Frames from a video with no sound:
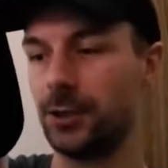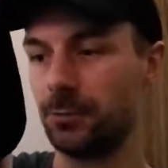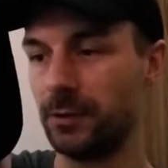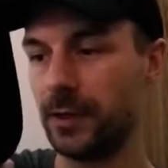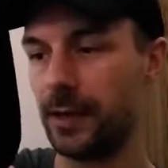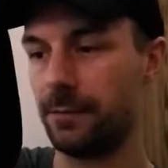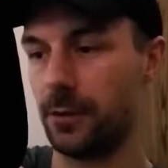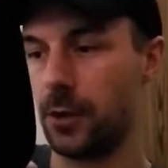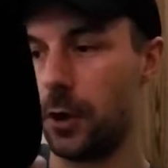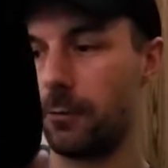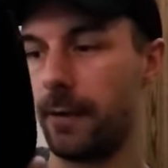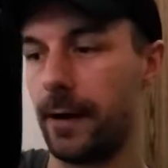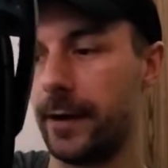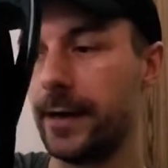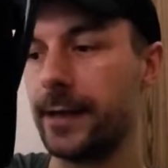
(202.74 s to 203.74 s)
You wouldn't even know
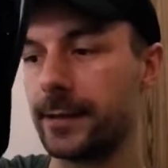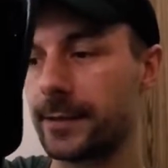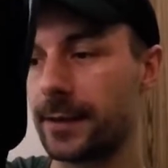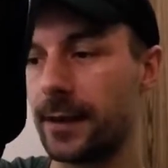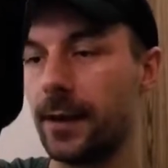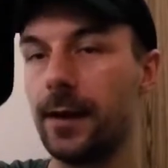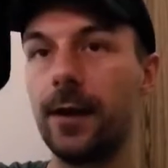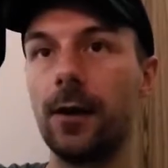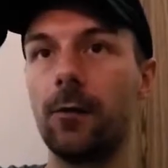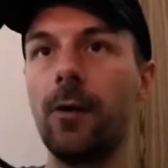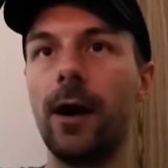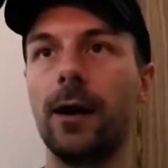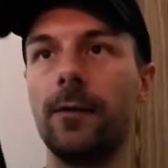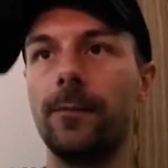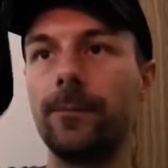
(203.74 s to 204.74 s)
where it is.
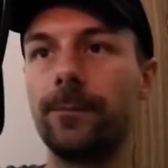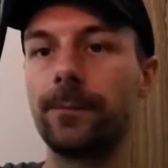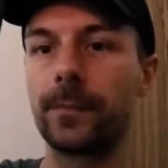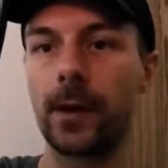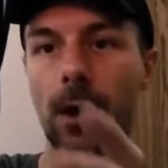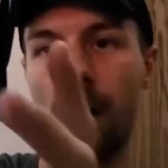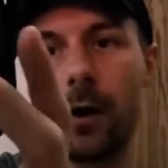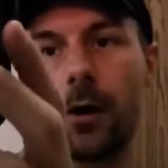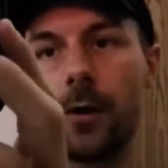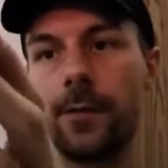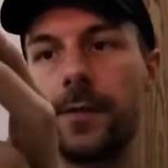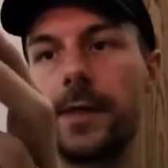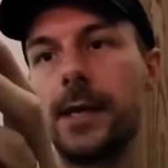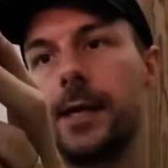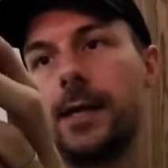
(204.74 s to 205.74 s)
Well,
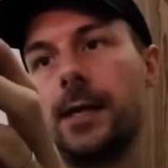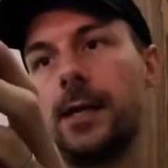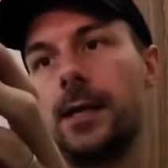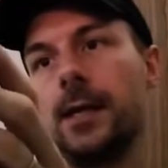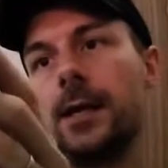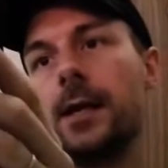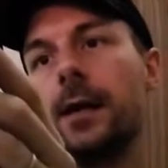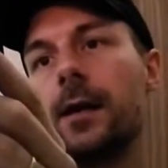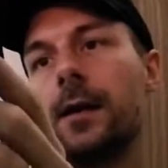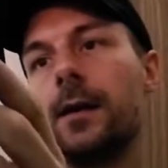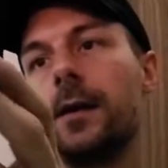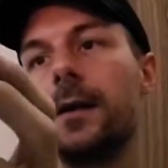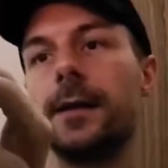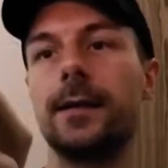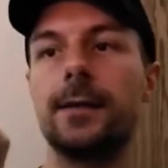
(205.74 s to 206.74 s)
on the
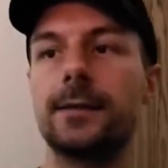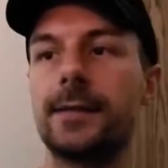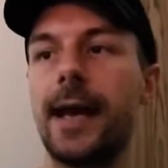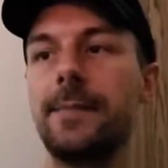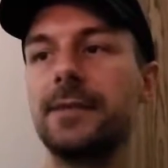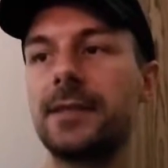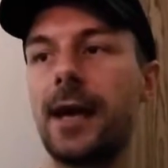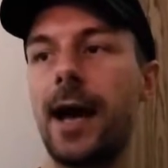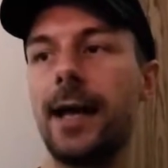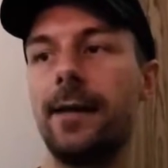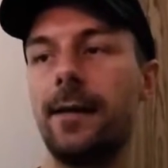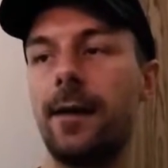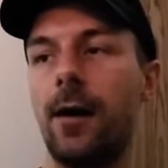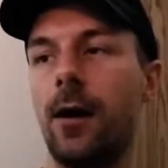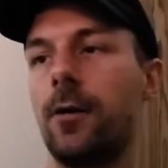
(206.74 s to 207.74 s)
same
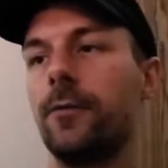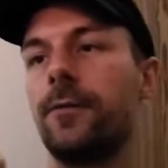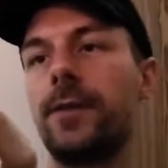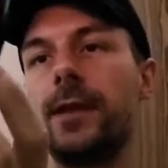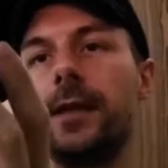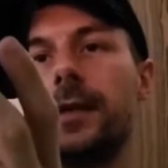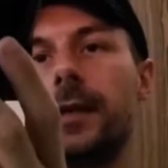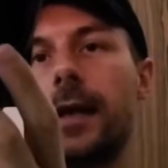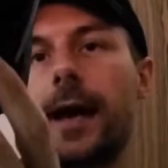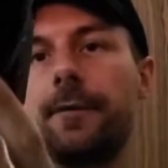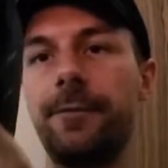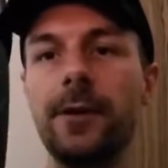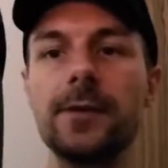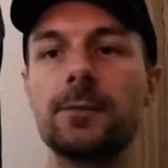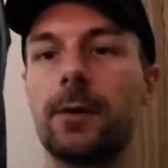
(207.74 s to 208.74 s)
side of the
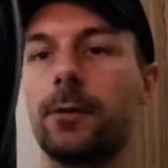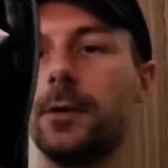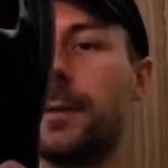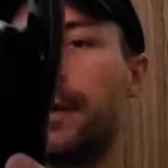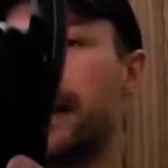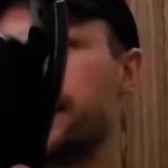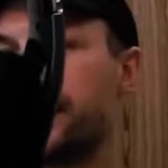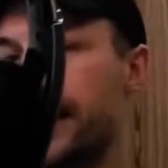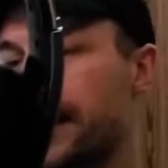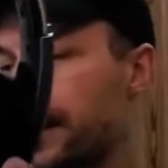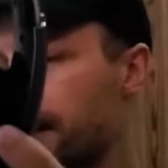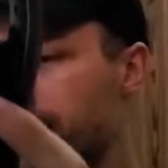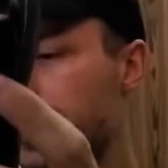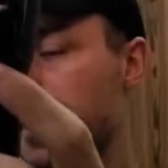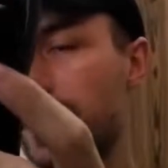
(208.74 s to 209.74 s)
headphones where all the buttons are,
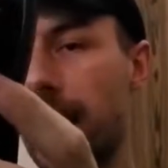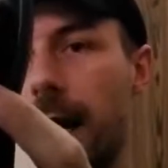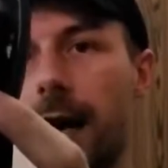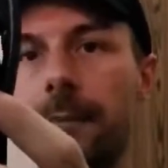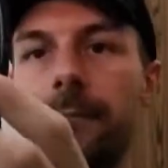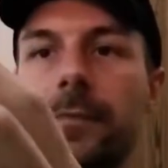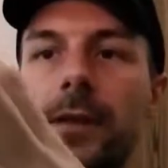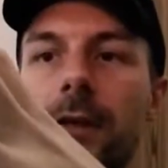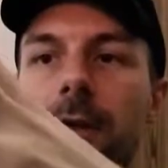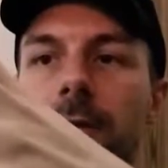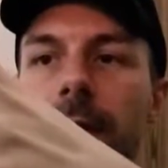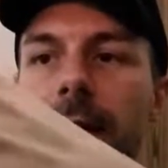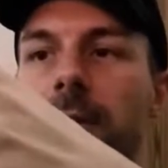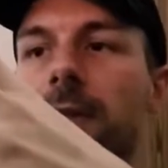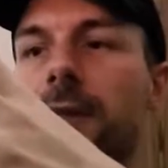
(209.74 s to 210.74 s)
you've
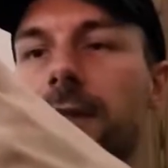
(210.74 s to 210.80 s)
actually got